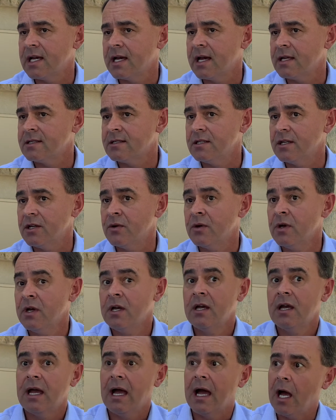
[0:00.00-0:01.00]
I got to know
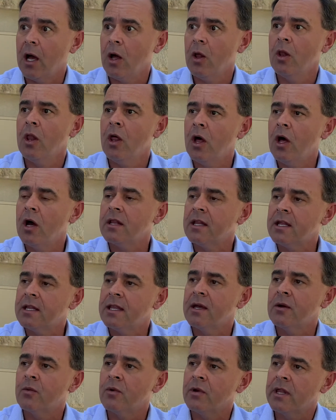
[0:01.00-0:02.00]
how long that
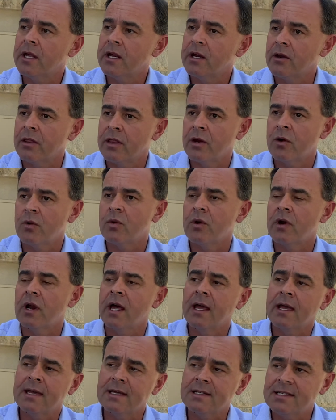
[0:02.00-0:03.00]
they were there. There were,
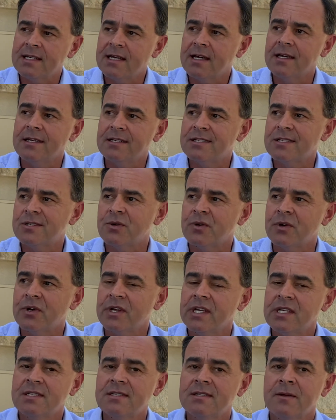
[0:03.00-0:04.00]
I could tell you
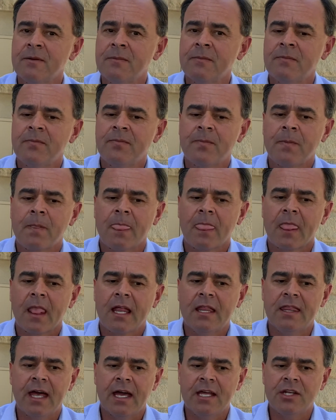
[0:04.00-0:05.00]
stories
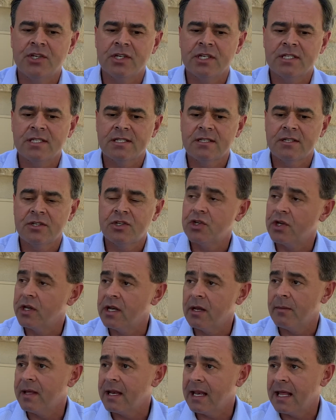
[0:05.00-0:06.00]
that just shouldn't
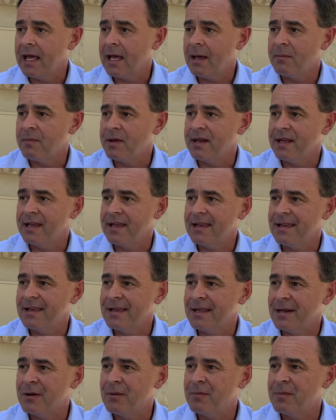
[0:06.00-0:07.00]
have been happening.
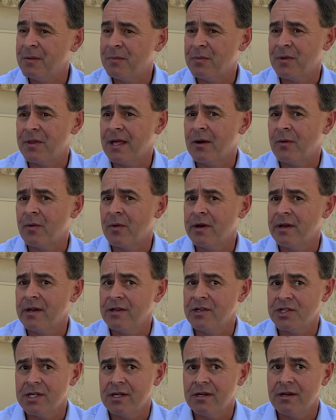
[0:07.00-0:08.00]
You know, people that were in
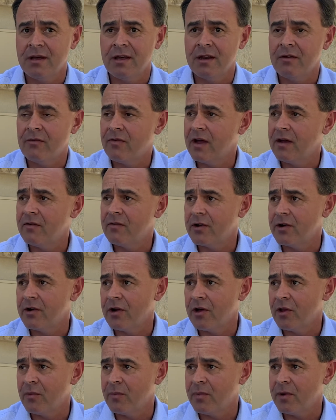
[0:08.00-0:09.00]
jail on a
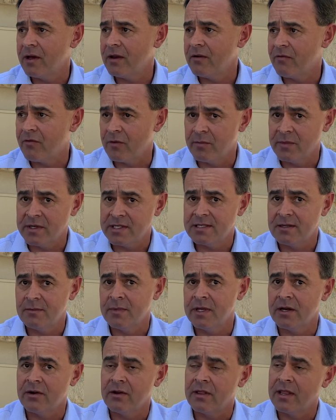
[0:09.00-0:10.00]
$500 bond for
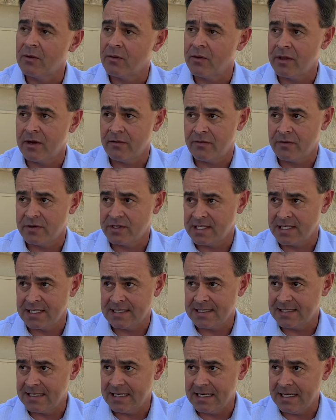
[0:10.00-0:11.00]
misdemeanor, and they were there for
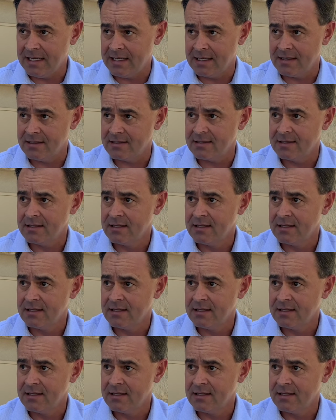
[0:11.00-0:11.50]
60 days.